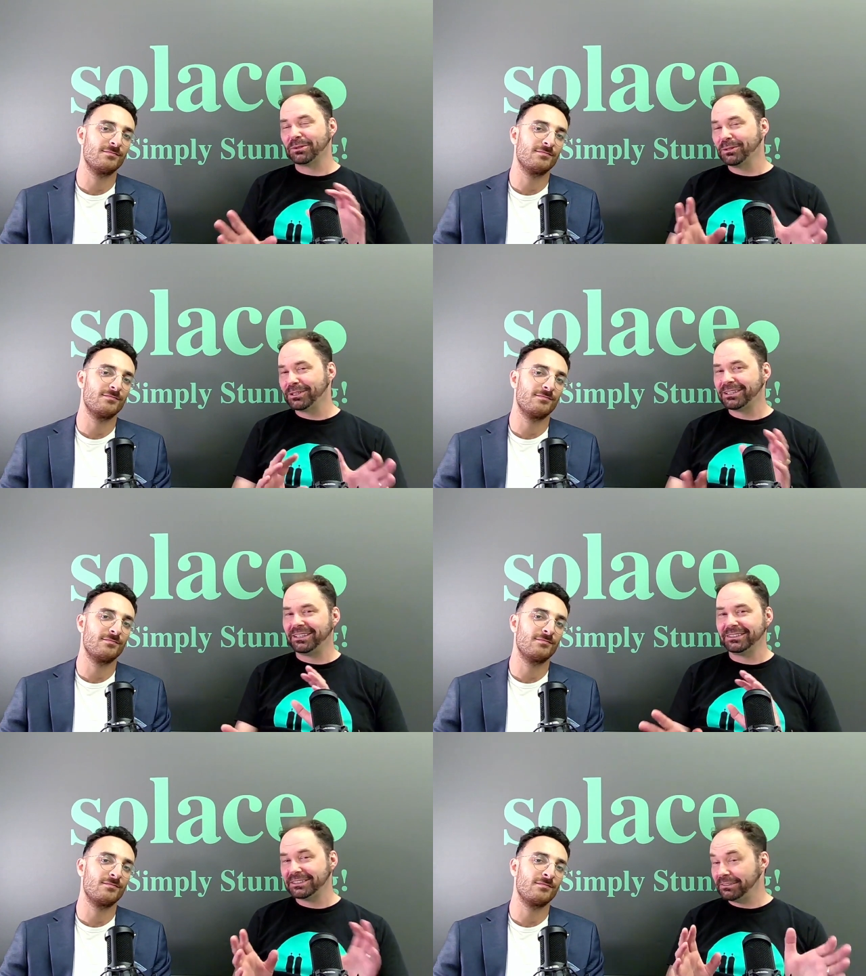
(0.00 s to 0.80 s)

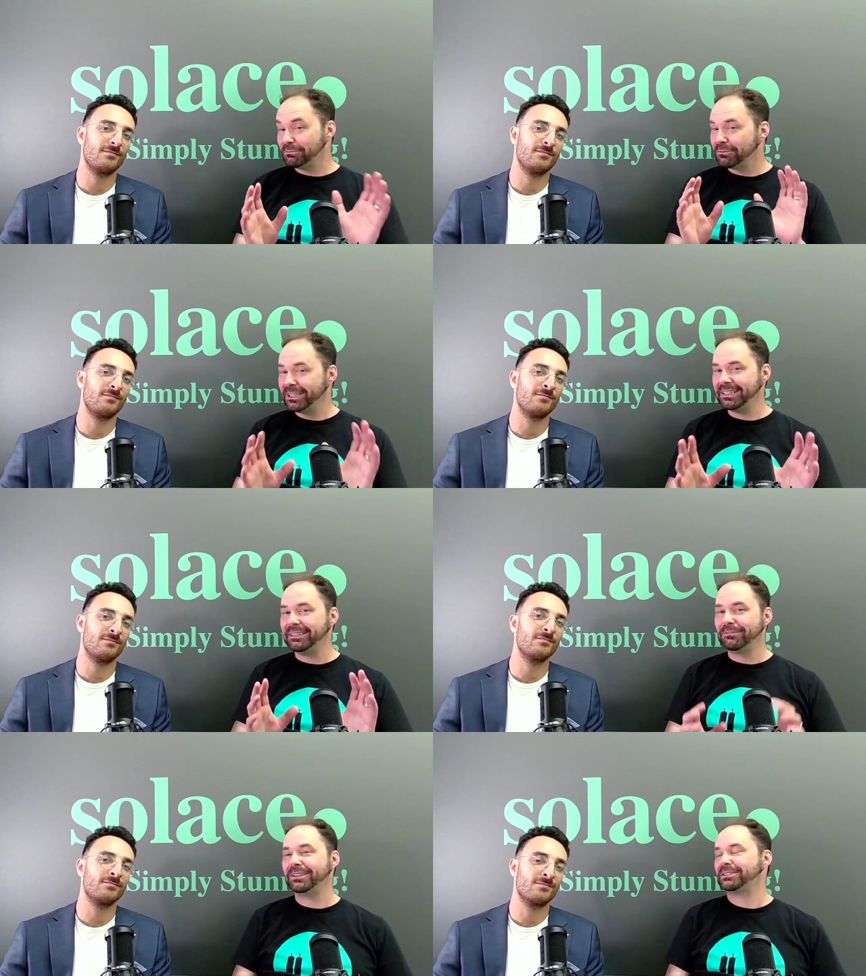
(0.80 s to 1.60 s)
Speaker 1: protocols. It really
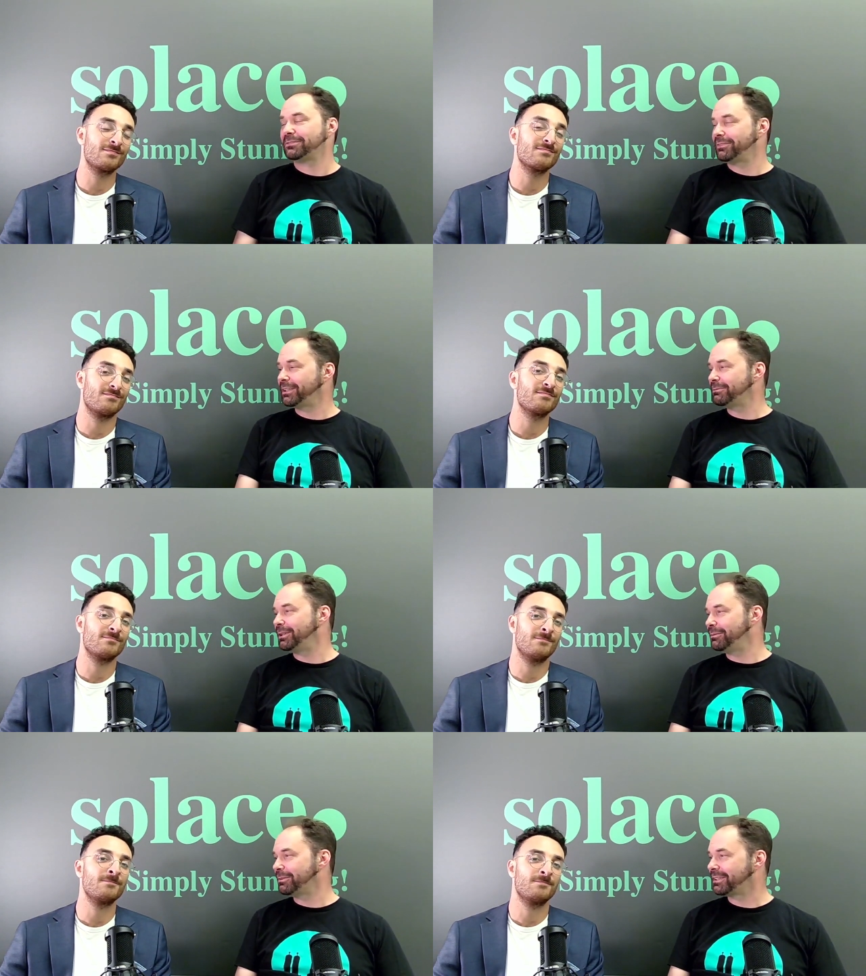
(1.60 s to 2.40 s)
fits very
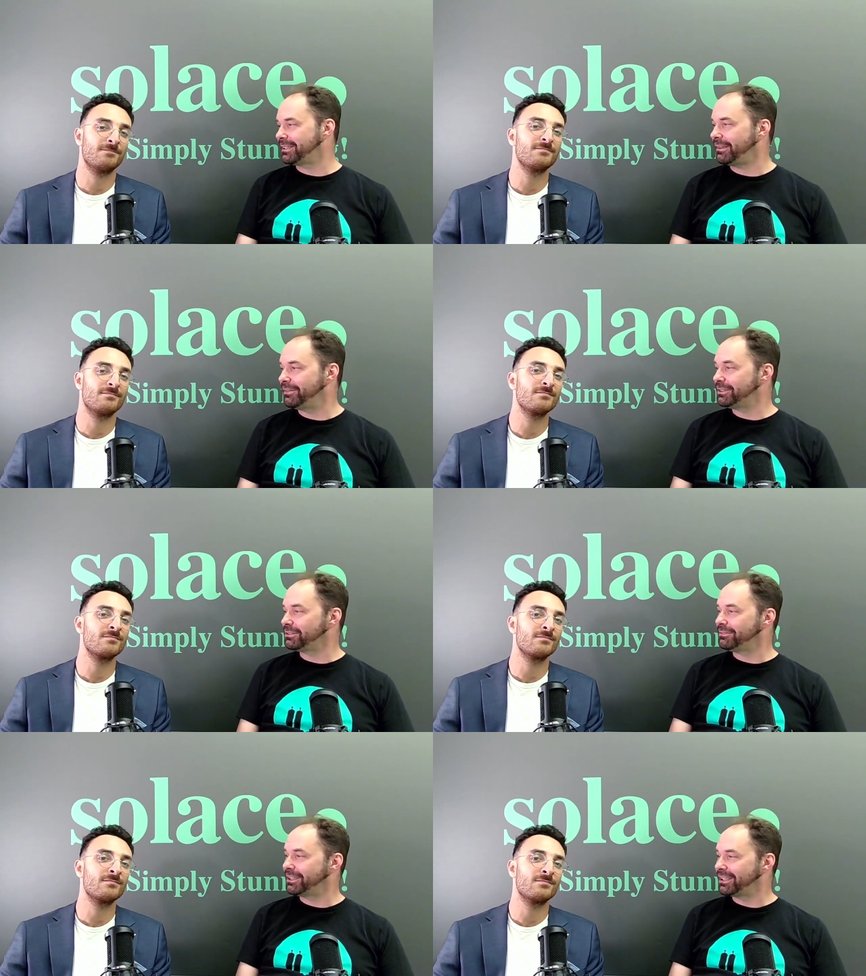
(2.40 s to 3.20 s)
well with
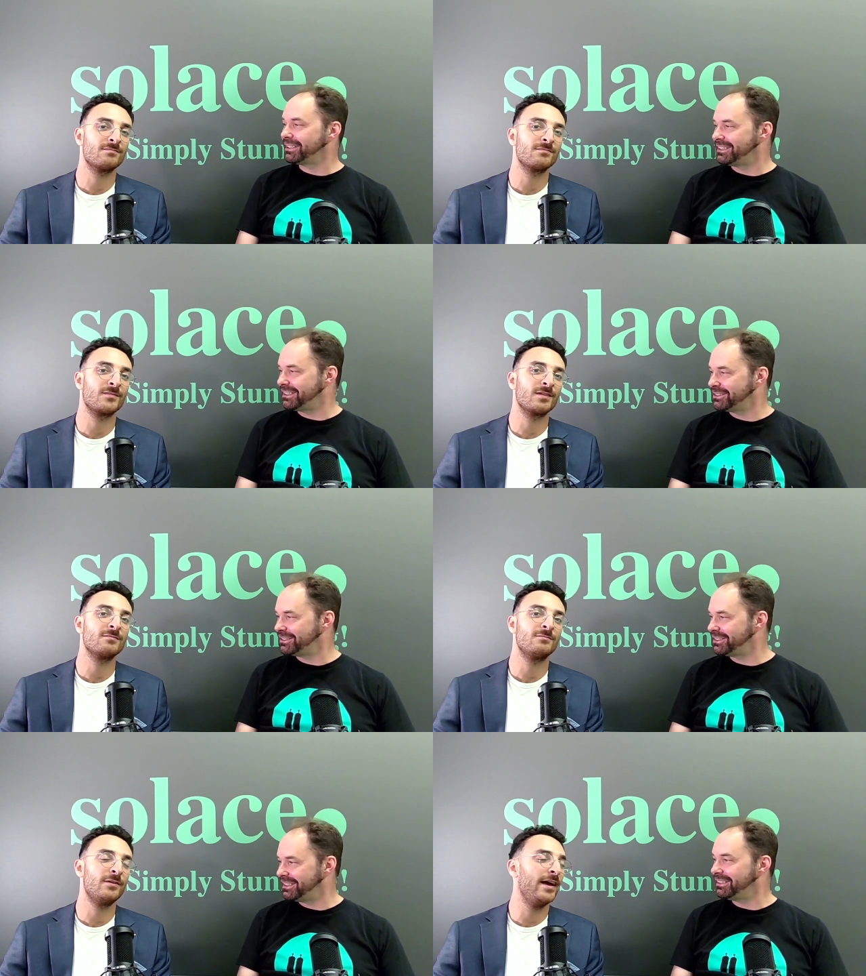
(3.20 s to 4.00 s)
event-driven architecture.
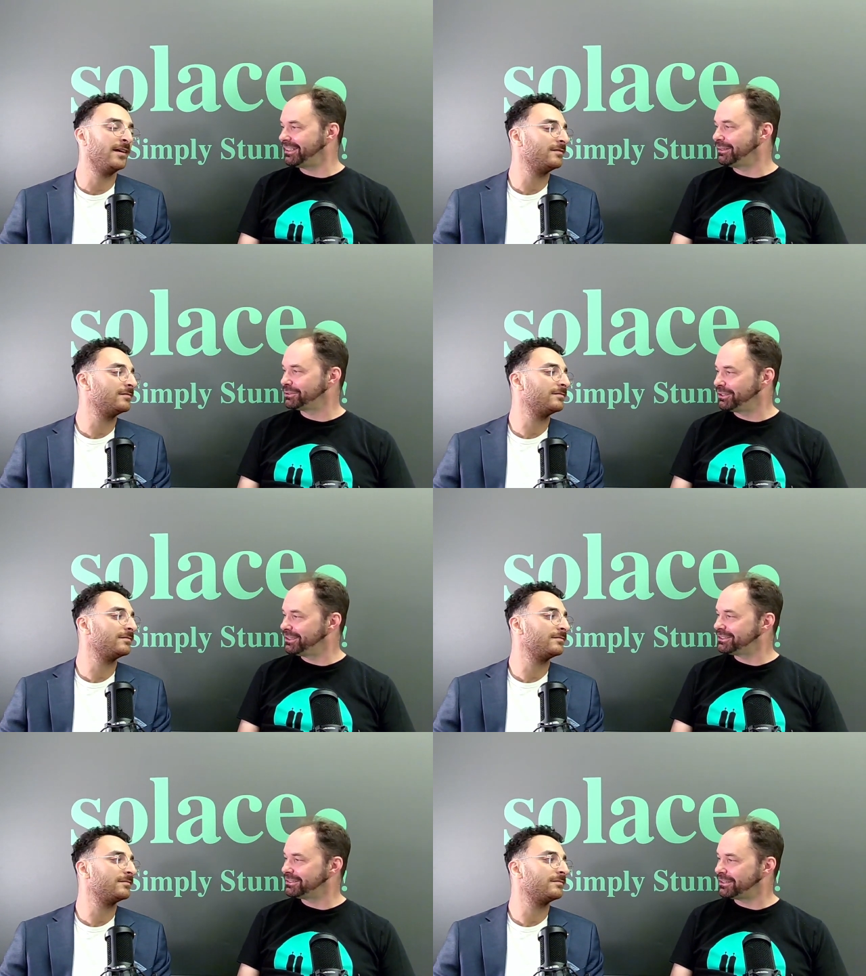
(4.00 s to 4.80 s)
Right. I'm sure this
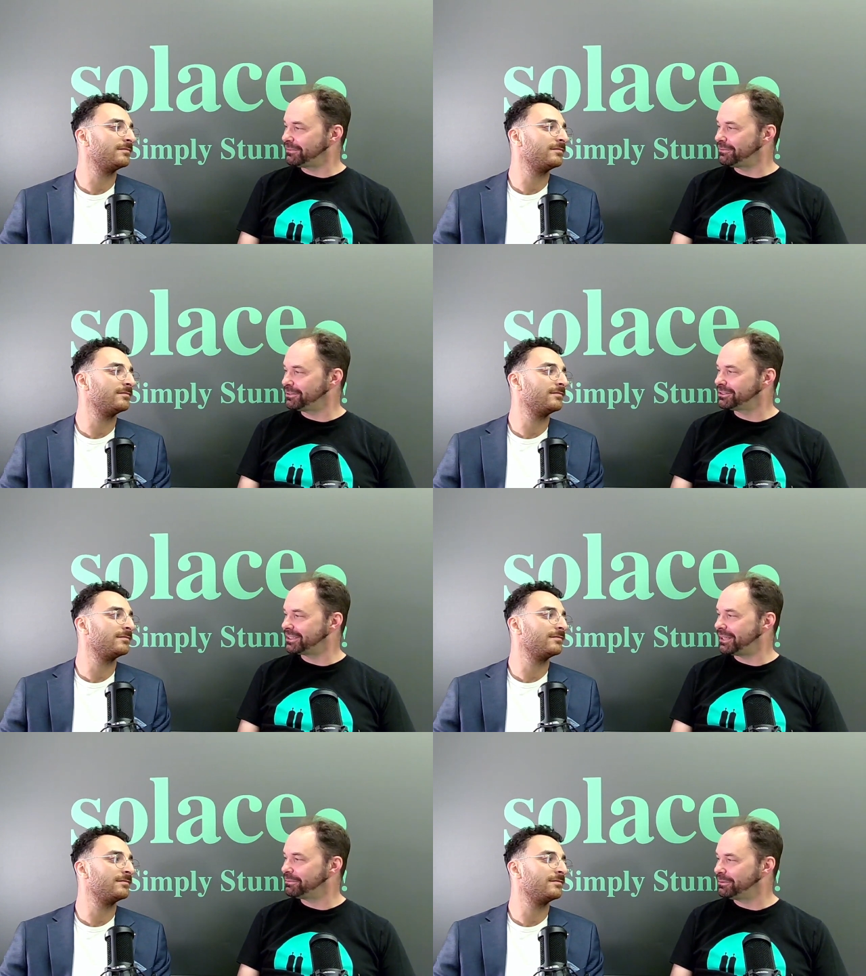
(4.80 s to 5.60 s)
is the first
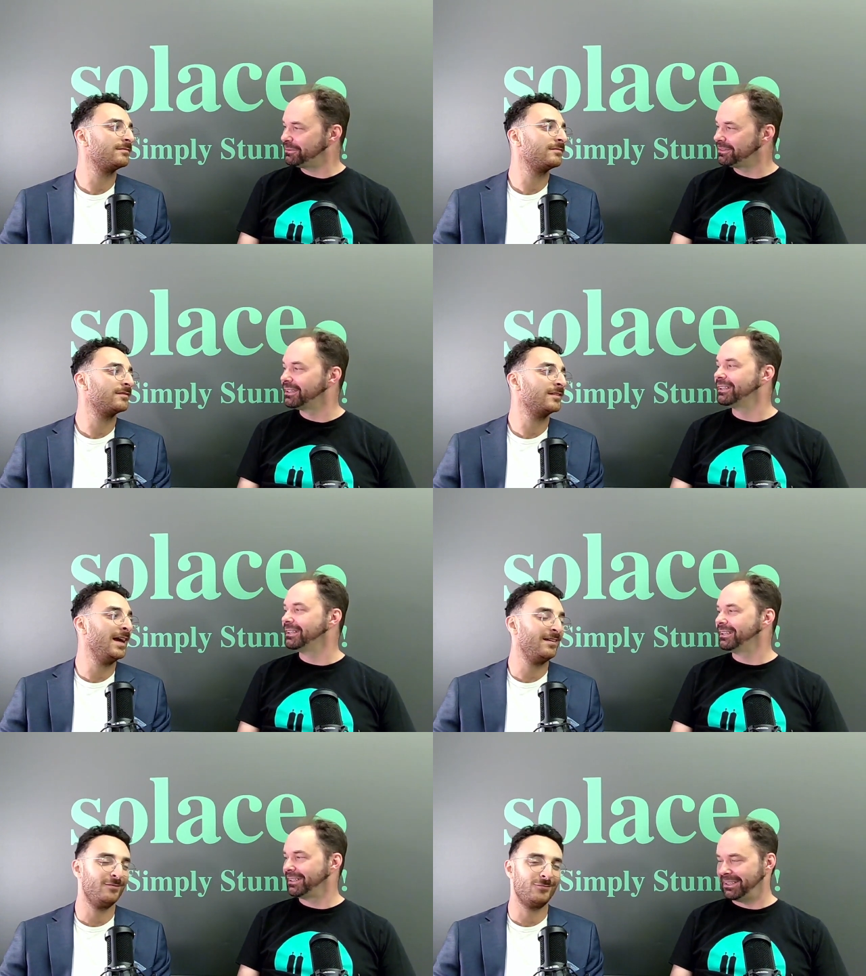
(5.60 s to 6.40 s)
step.
Speaker 2: yeah,
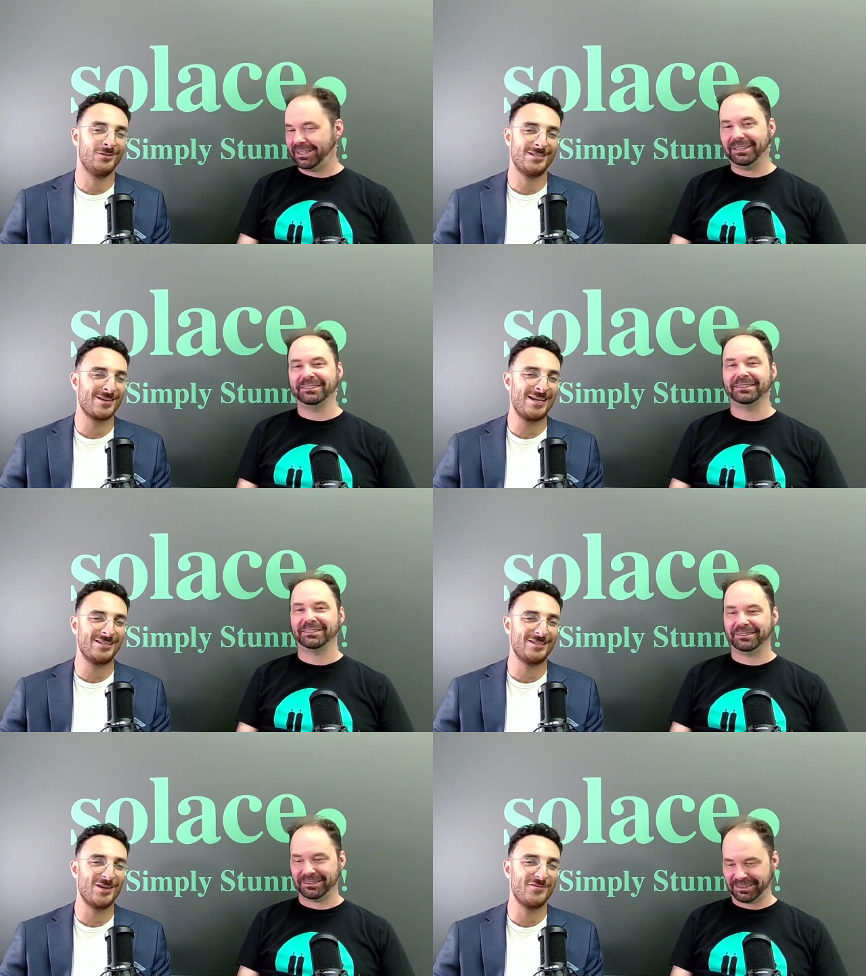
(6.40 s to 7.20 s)
we're just scratching
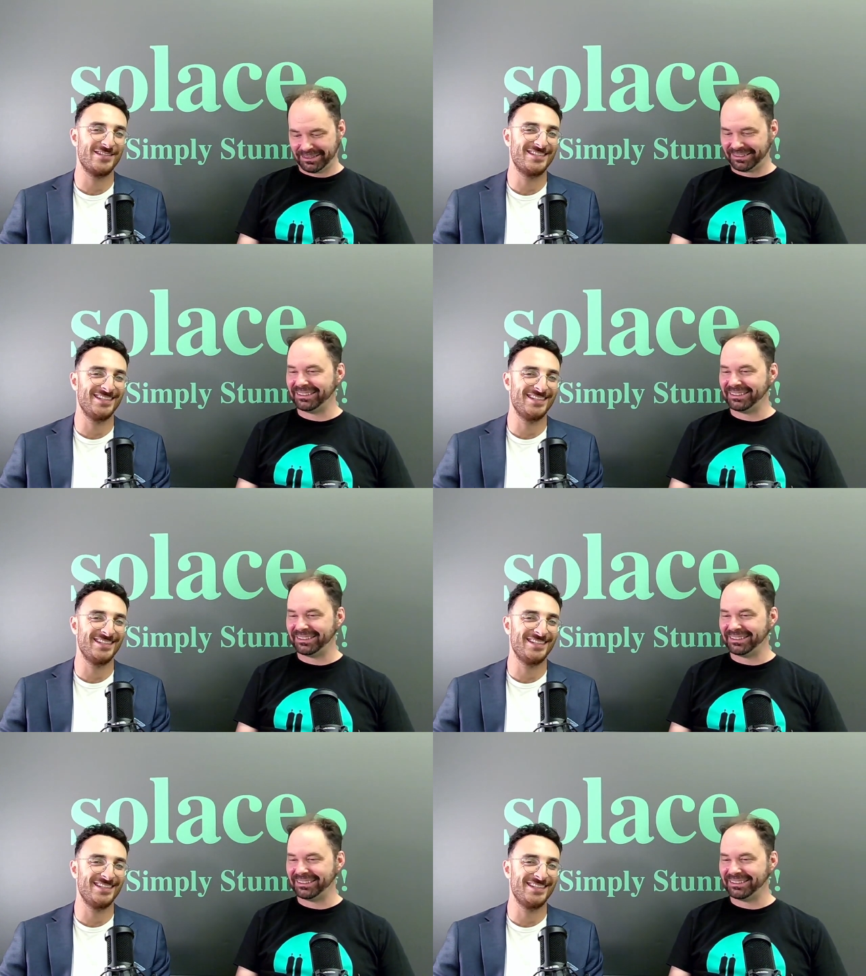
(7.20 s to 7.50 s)
the surface.